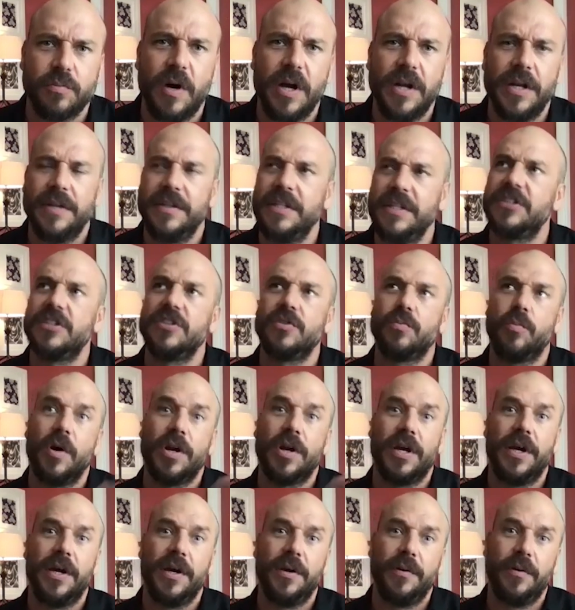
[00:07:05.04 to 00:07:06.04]
one, and this is what
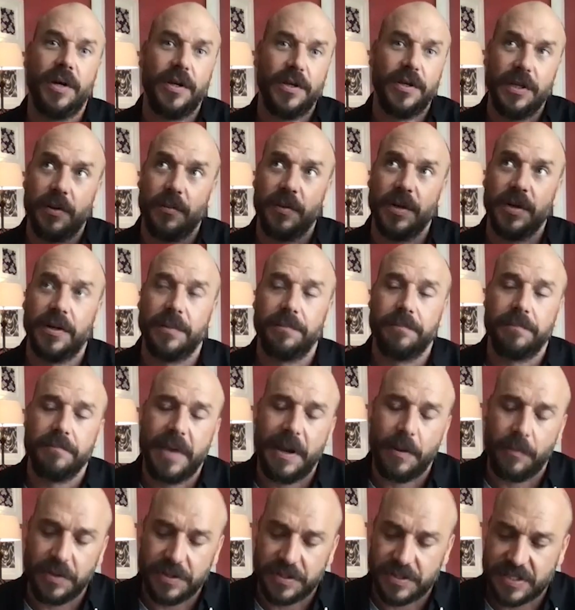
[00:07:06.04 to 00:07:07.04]
when I
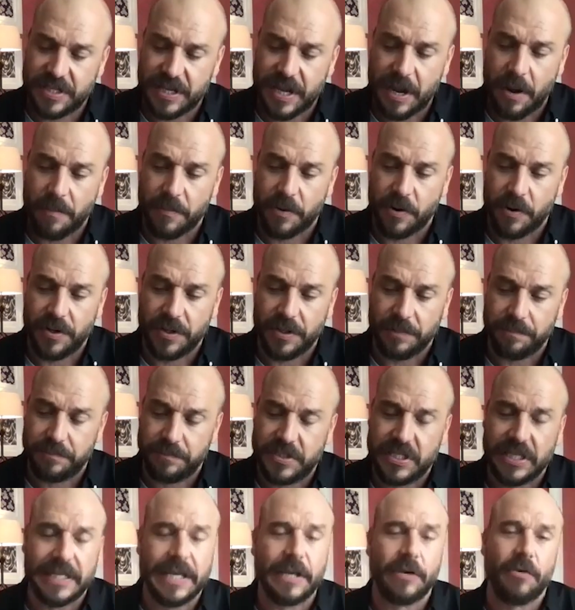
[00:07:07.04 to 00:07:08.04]
met with Salma
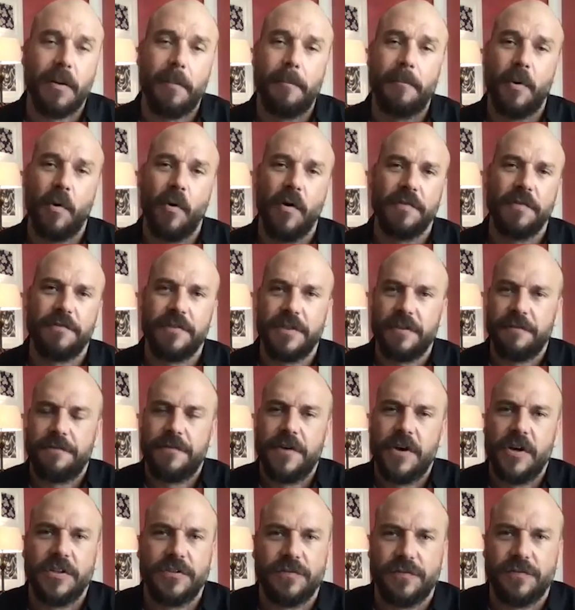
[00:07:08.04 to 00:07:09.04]
to get her on board for the
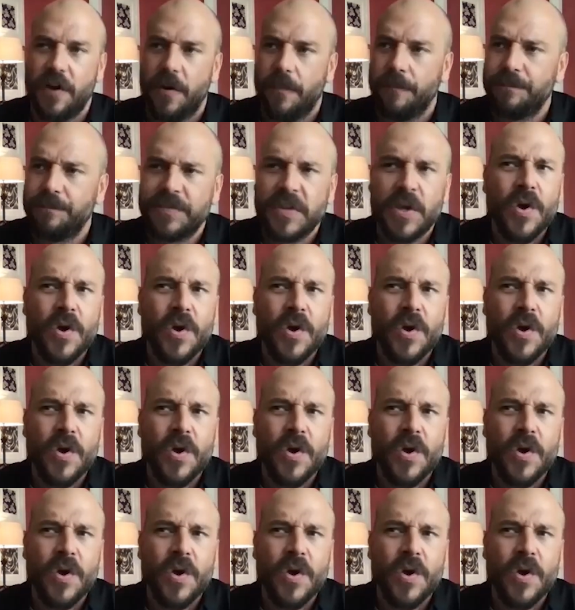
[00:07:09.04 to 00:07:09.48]
first film,